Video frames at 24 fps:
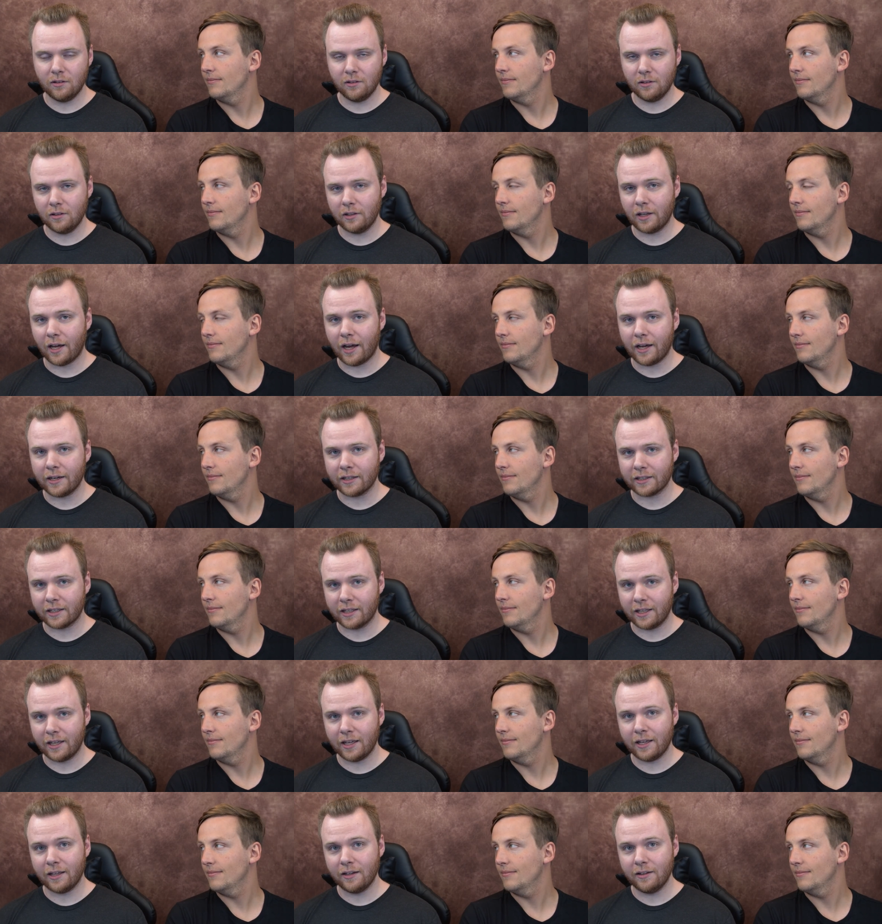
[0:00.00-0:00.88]
Speaker 1: not a
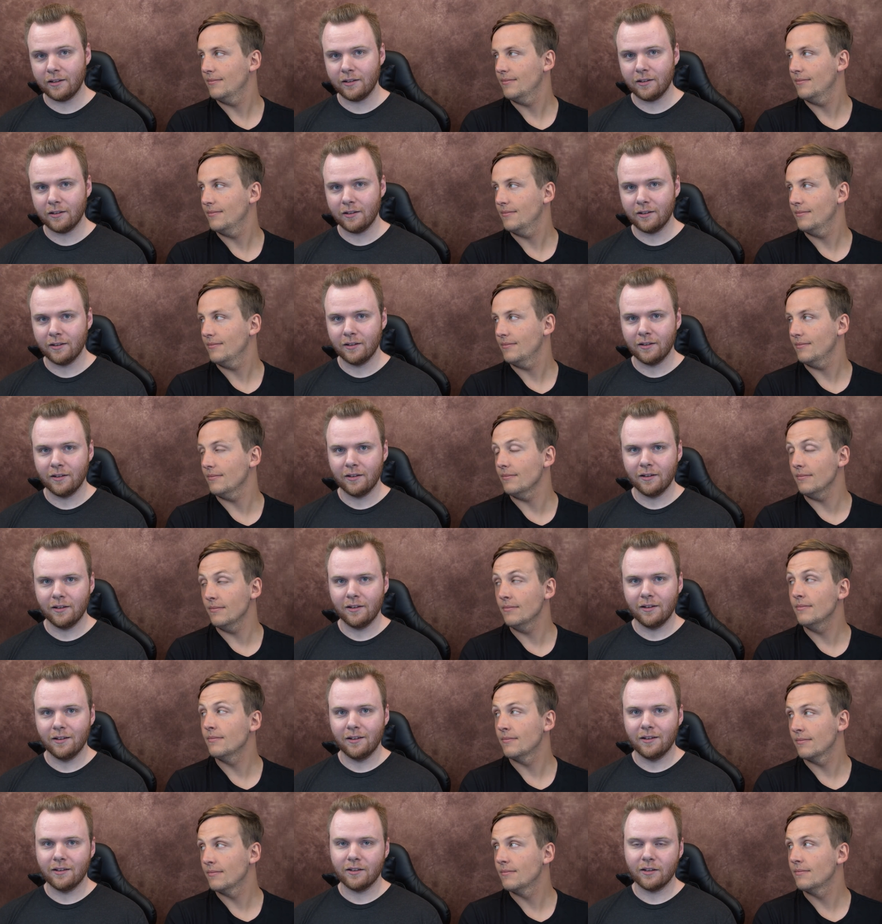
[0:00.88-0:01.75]
kid,
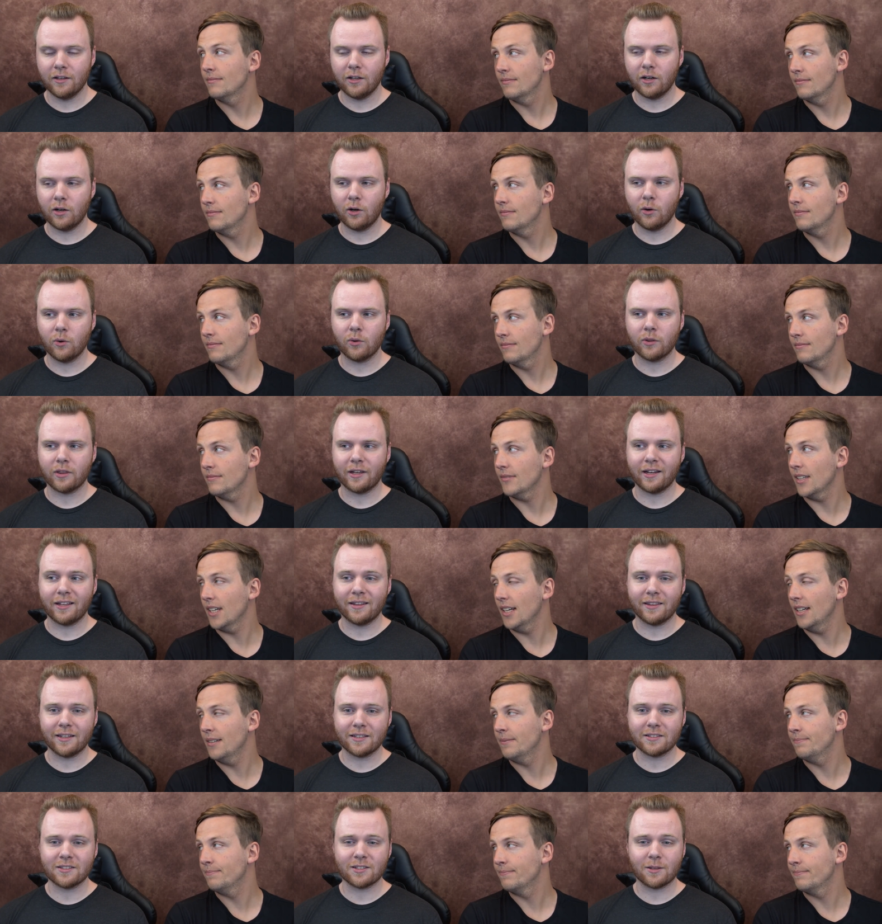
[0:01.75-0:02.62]
you know,
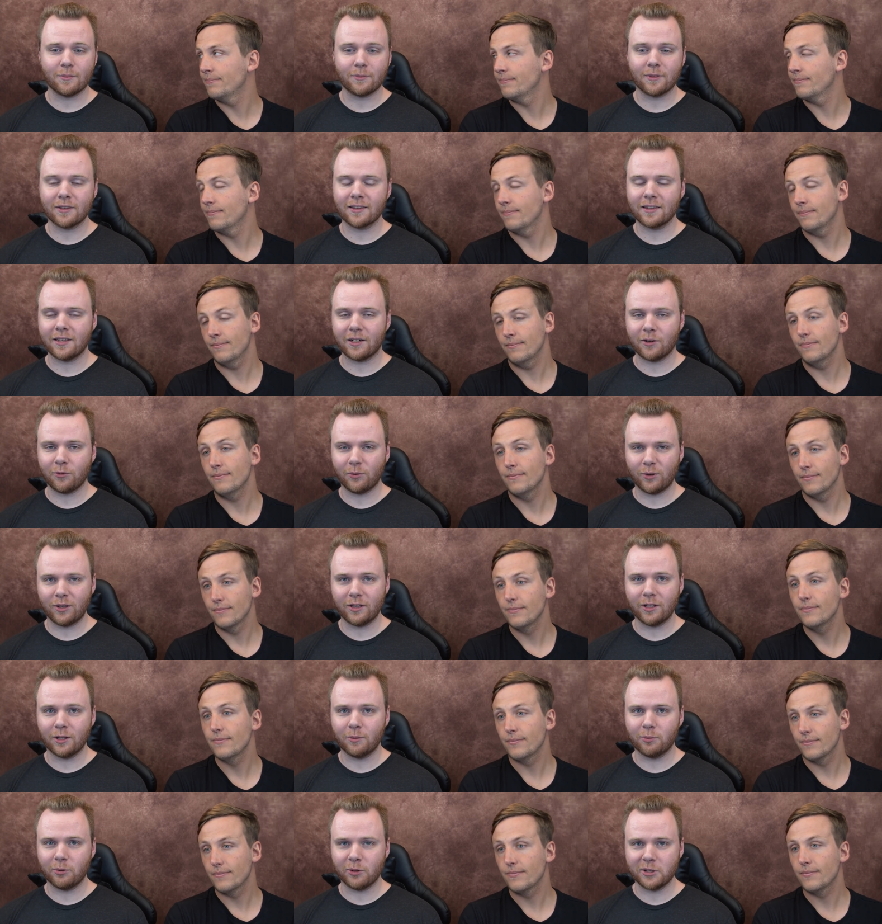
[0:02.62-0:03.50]
that's something that I
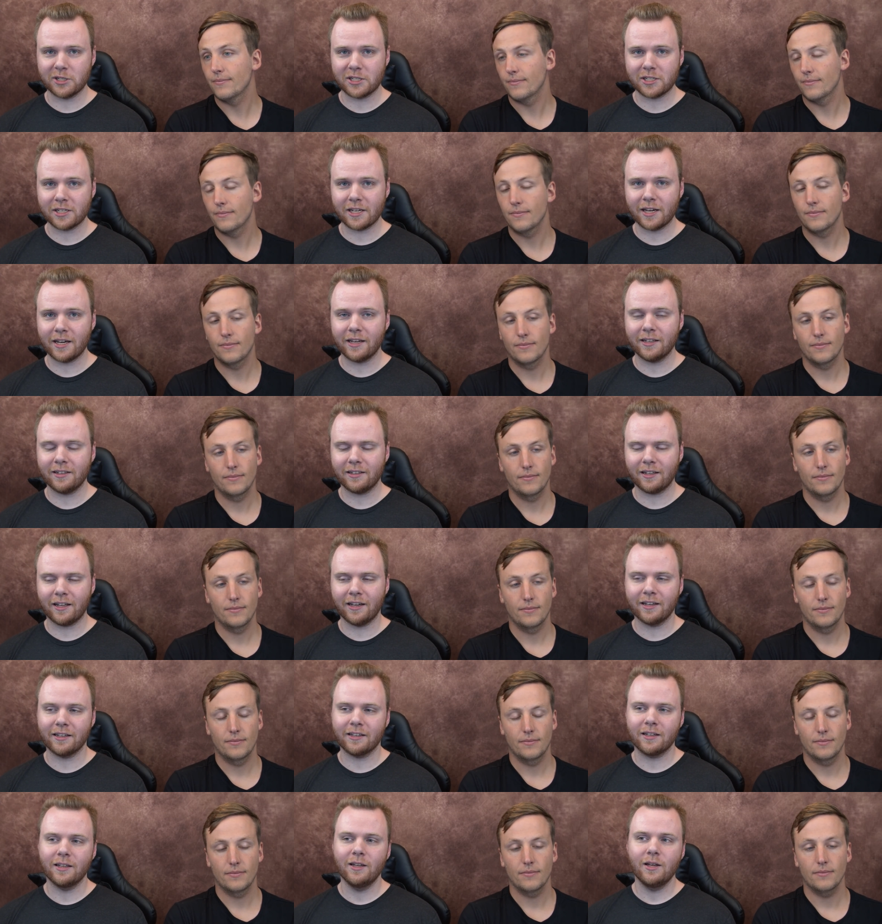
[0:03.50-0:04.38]
really appreciate.
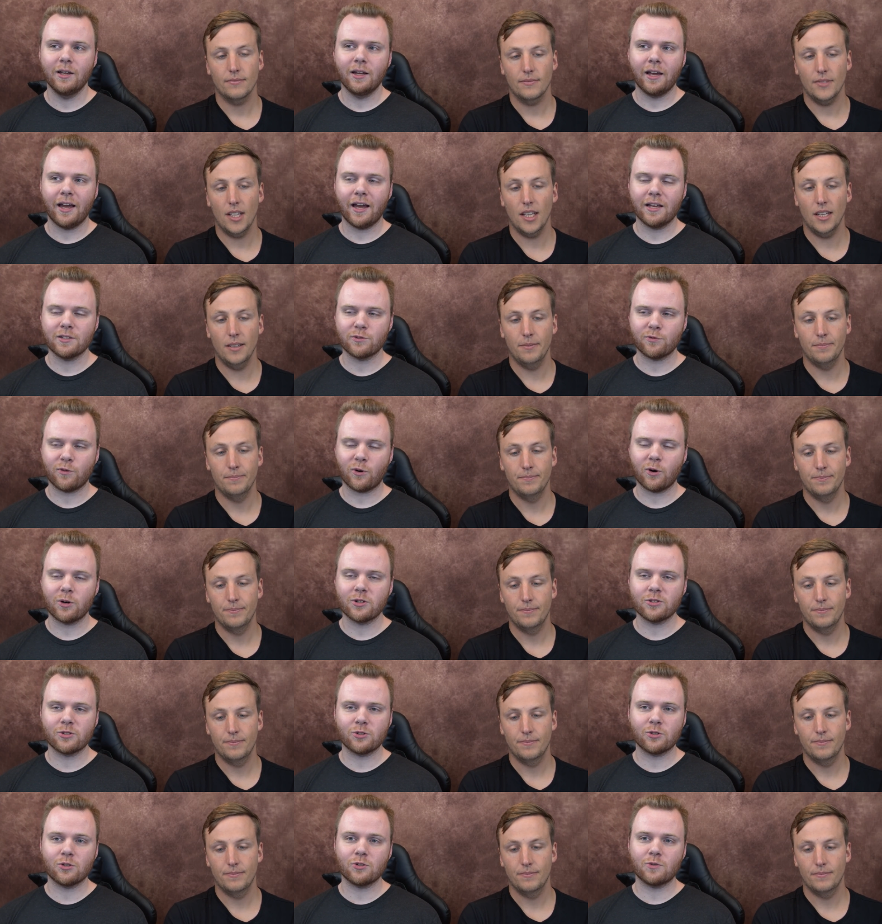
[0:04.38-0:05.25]
Like, as far
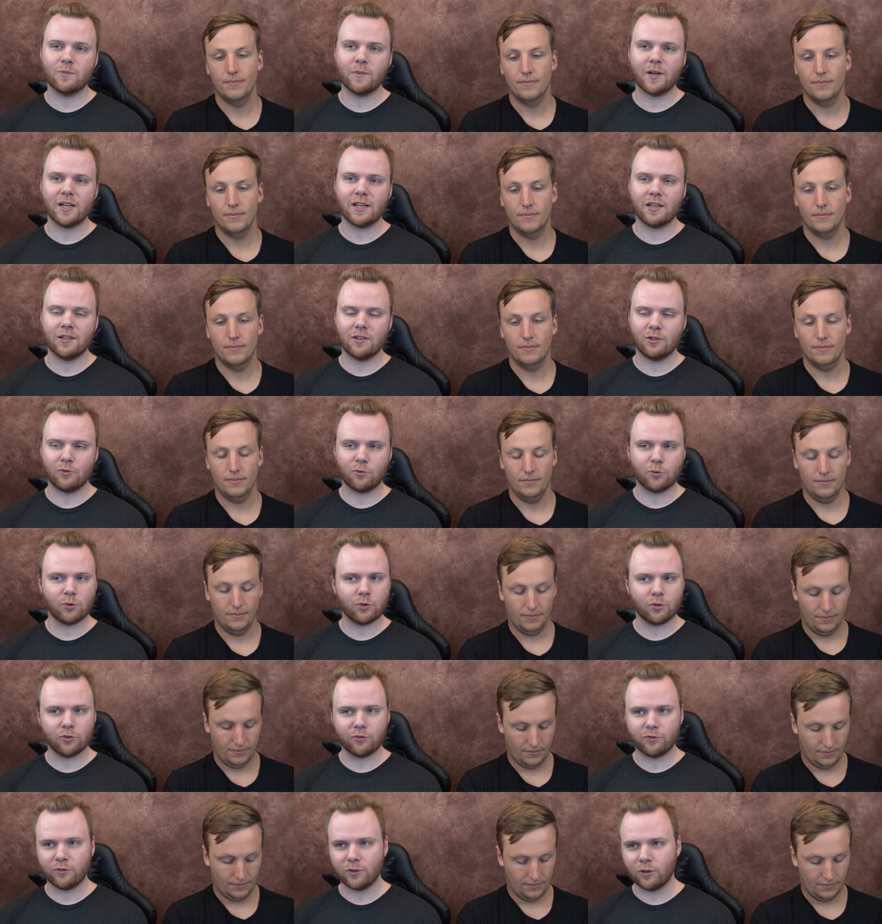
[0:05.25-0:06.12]
as just making the
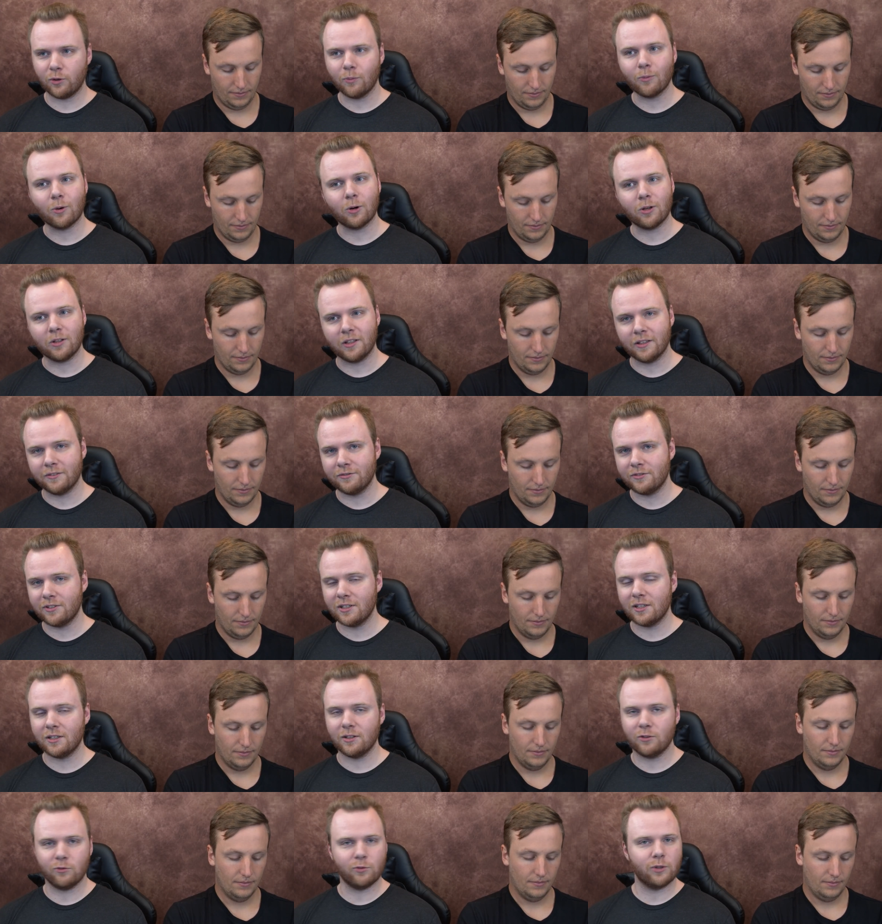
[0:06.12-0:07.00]
world feel more lived
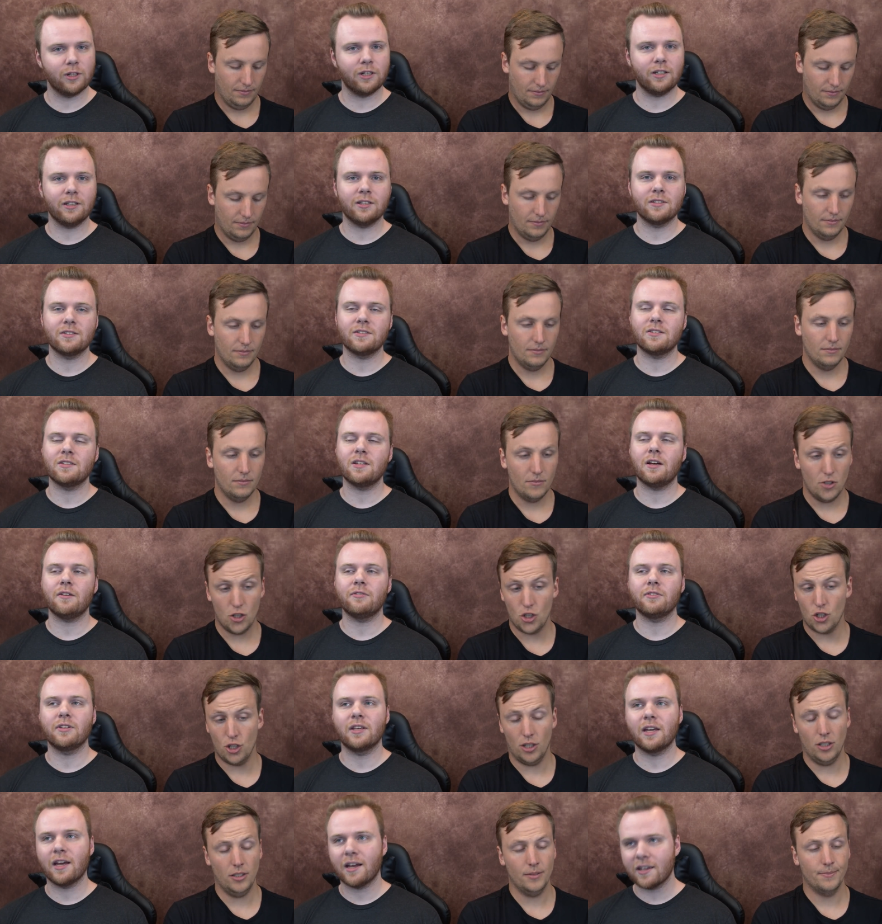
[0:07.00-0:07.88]
in and real and
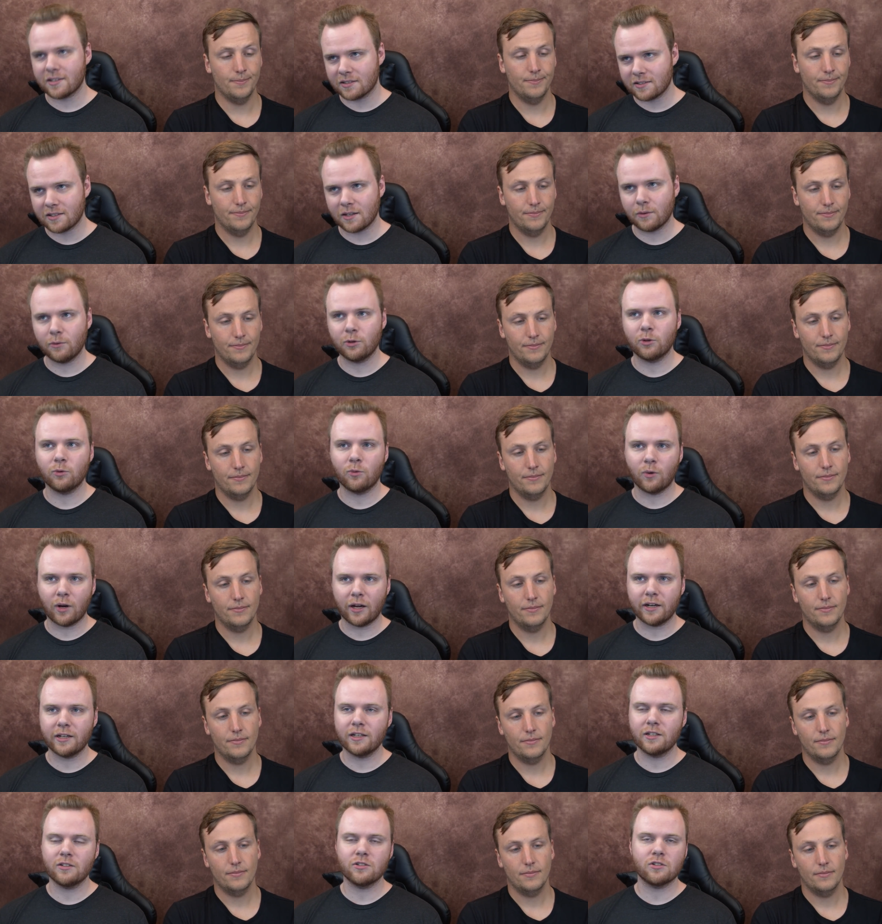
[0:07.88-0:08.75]
stuff, yes, they would
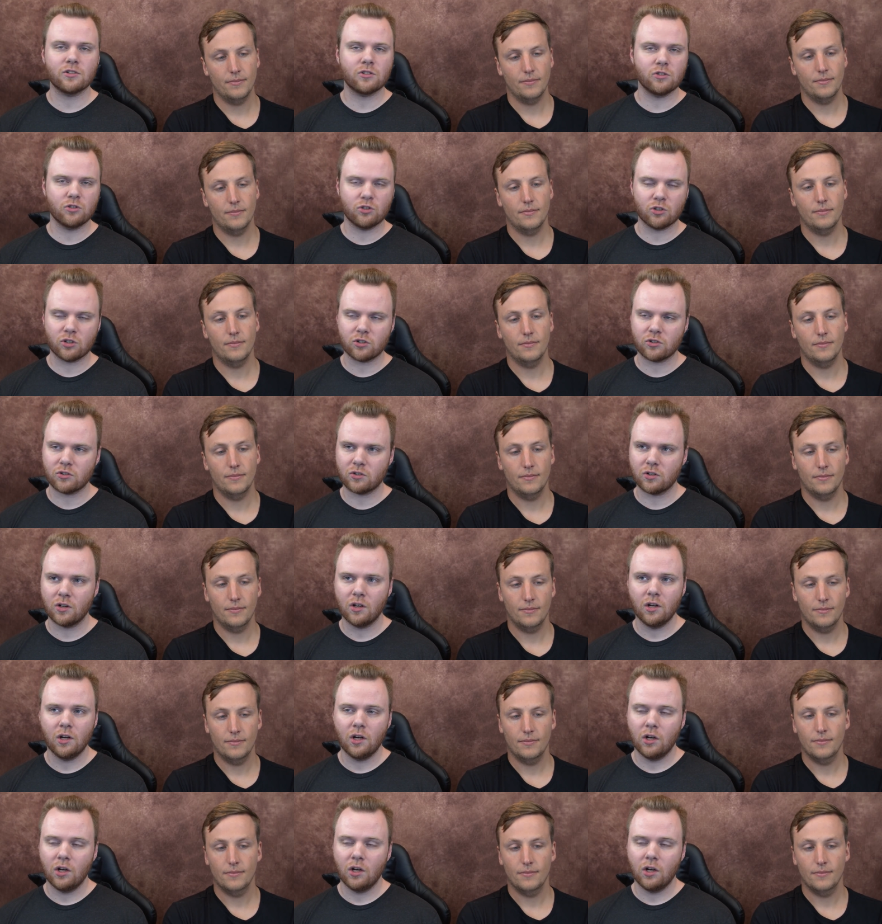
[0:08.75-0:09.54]
run into just